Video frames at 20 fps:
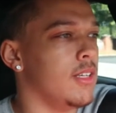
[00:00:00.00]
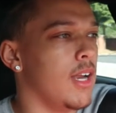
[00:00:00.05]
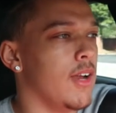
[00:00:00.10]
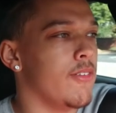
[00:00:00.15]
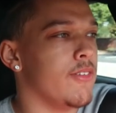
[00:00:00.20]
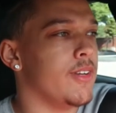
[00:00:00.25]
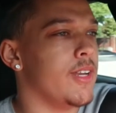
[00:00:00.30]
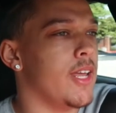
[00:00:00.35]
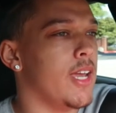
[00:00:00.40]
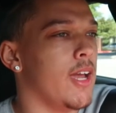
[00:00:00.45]
Then
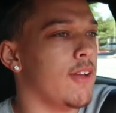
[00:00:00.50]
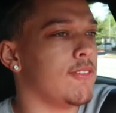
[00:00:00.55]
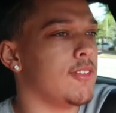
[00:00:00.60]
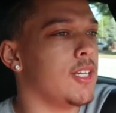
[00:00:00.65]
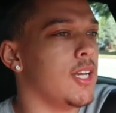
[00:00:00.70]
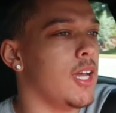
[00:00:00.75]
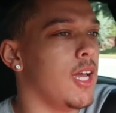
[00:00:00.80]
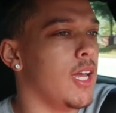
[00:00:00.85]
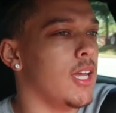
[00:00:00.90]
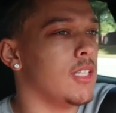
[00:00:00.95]
every day
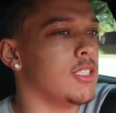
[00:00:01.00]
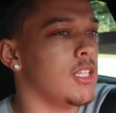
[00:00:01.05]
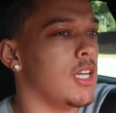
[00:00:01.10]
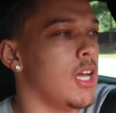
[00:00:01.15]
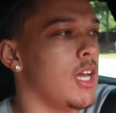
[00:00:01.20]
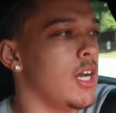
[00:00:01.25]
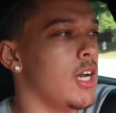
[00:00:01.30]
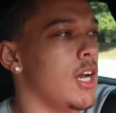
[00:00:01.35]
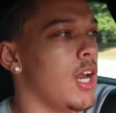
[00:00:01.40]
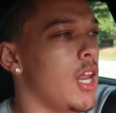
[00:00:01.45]
after that is
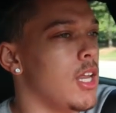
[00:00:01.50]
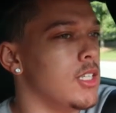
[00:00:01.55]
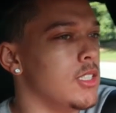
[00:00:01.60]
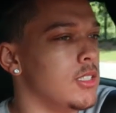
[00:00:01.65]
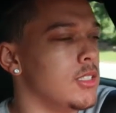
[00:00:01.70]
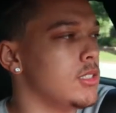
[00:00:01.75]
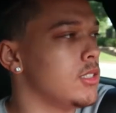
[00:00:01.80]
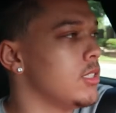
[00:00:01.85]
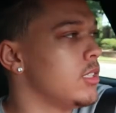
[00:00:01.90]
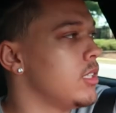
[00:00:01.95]

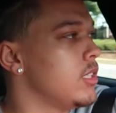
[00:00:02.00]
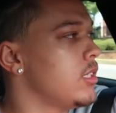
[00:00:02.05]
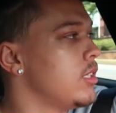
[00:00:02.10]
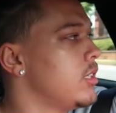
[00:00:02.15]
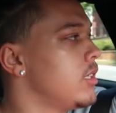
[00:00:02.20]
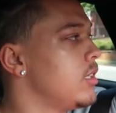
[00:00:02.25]
$100.